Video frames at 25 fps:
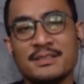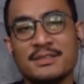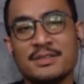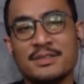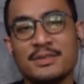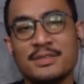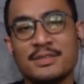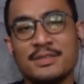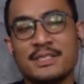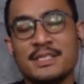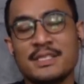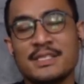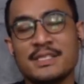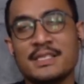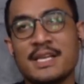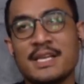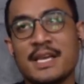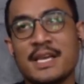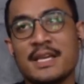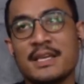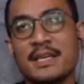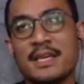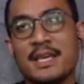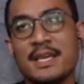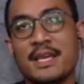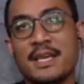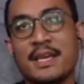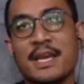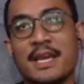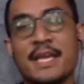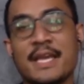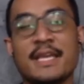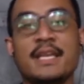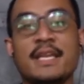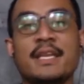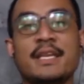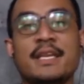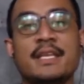So it's just like, hey,
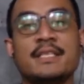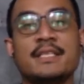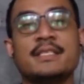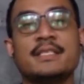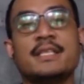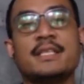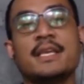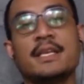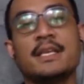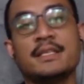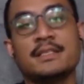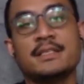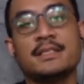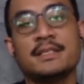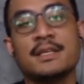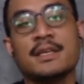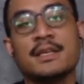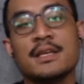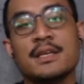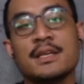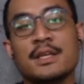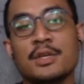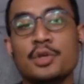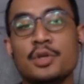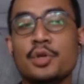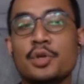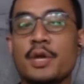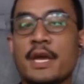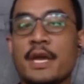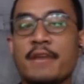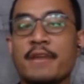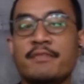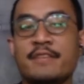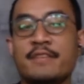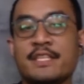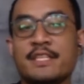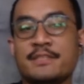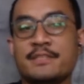I need this thing. Do you
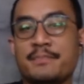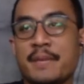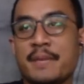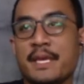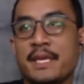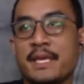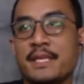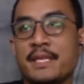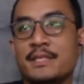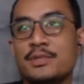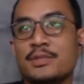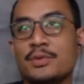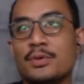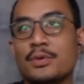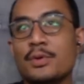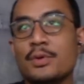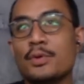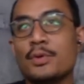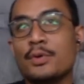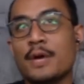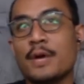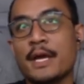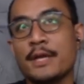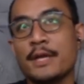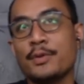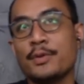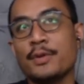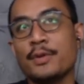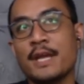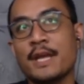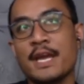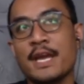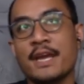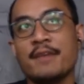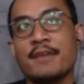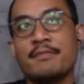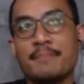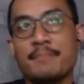have this bean? So, oh, I don't
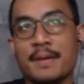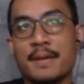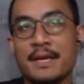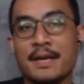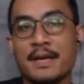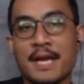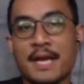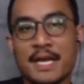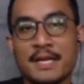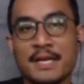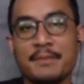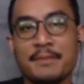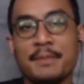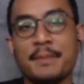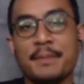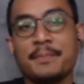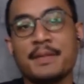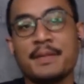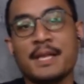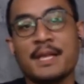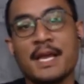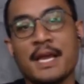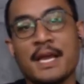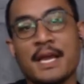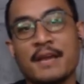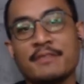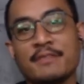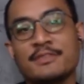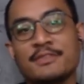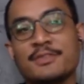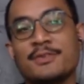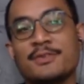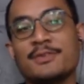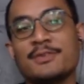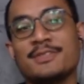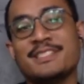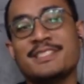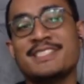have, but other people have.
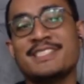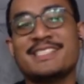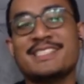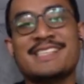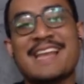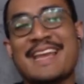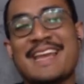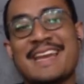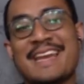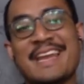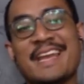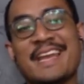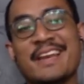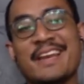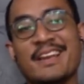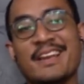So just like that.